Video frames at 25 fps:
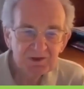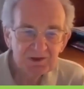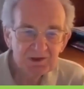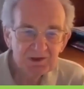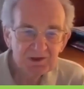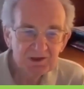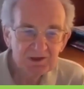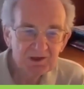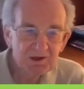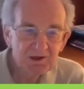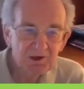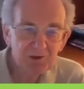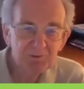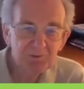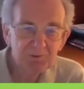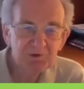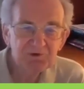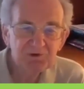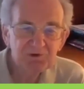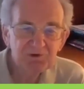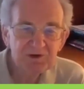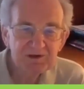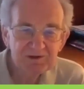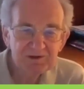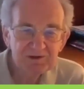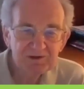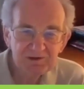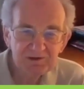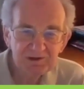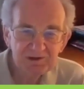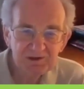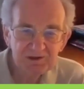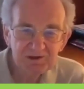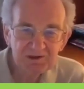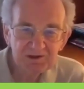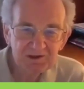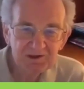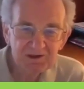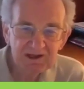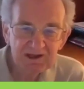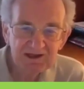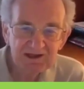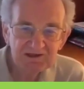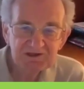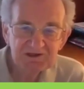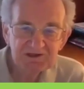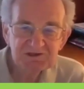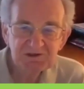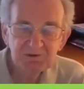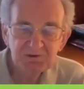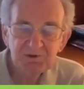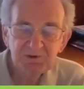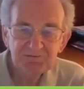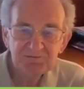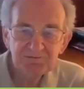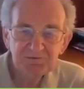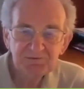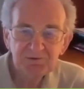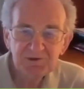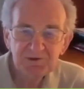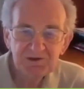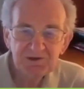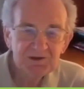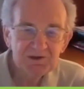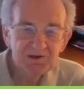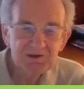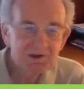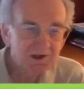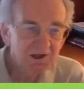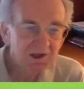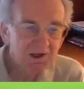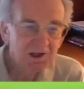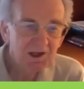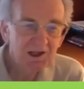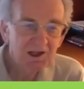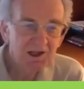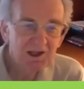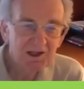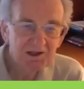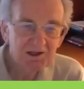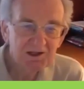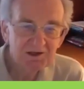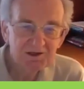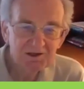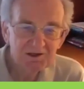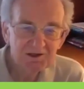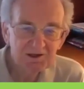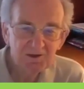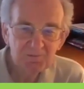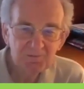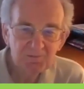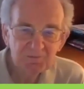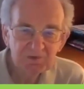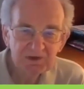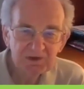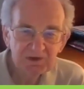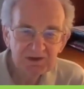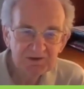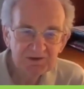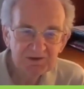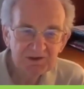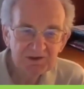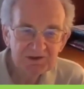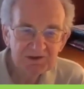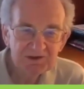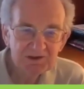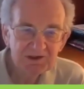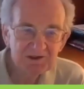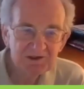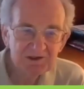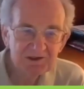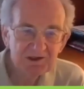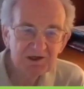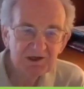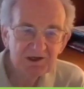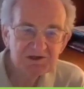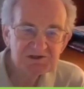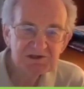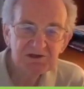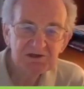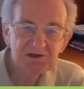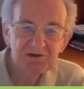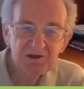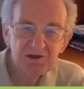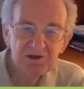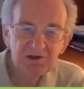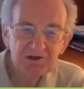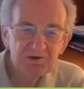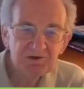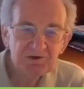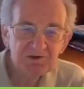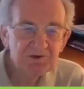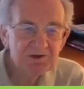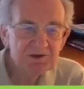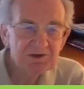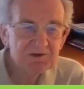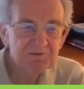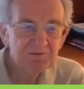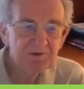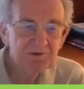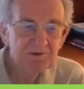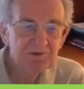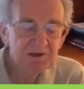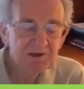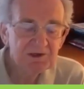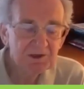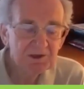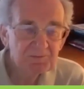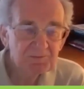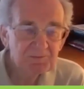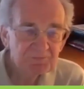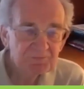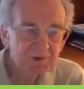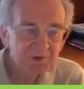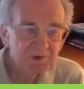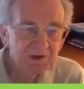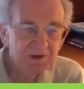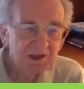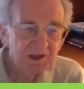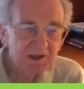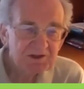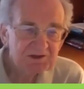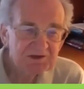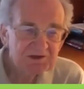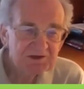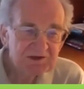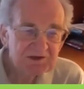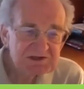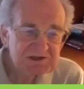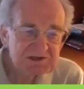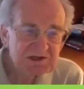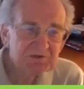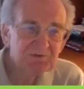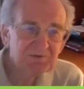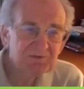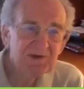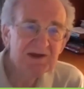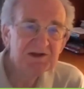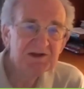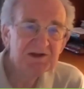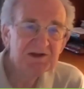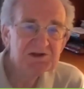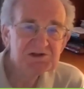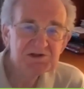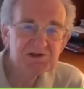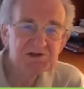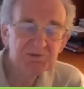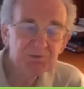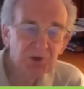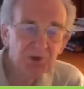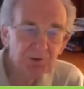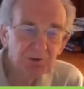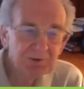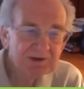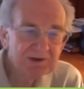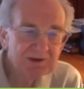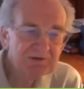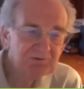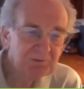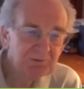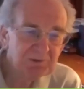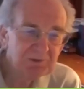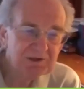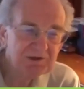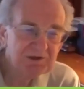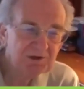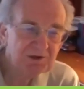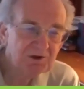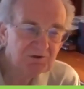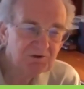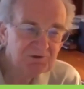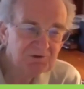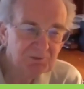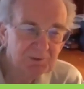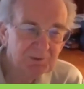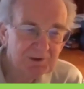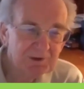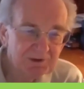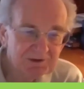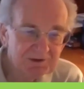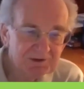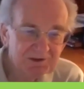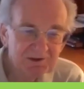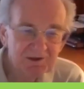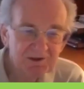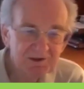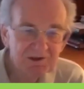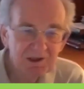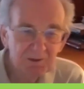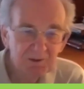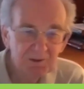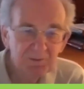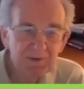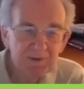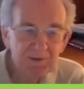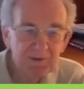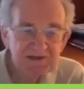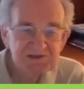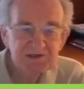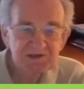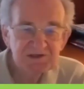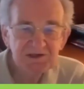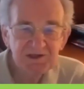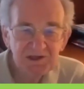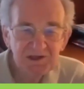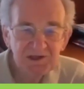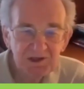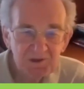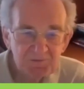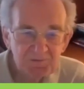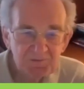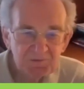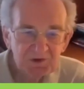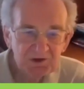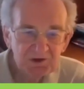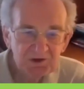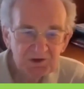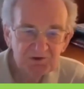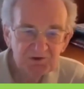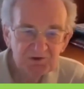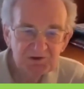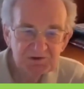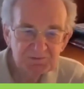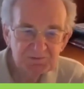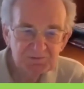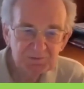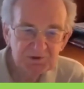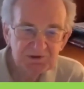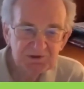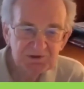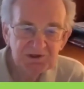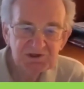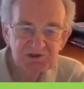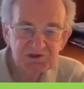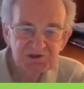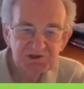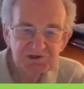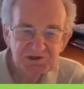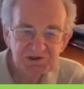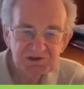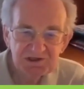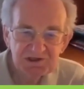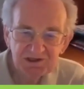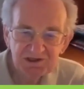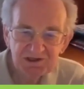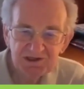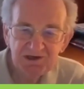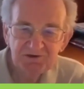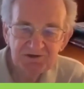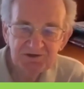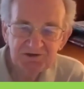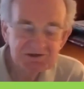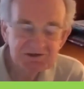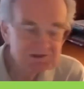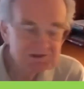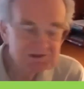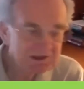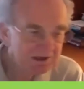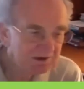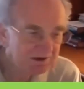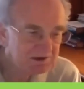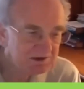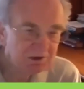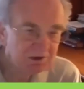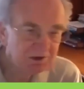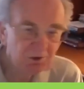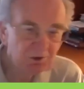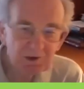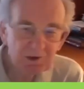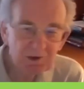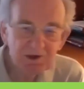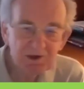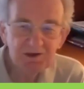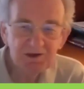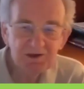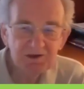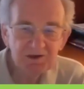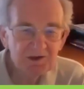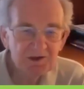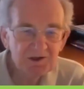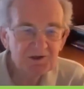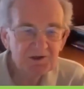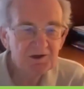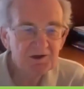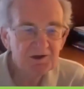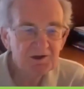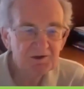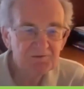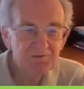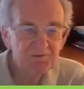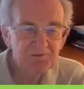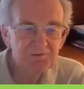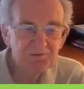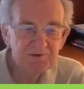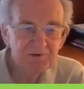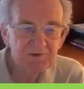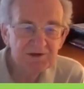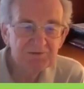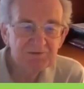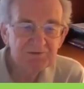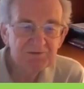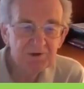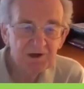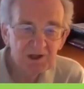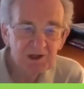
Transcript: arbitrate and act as a referee, and it cuts out a lot of the infighting. The disadvantages of probate everybody knows about. Complexity, there's petitions and the county's hearings that go on and on and on forever.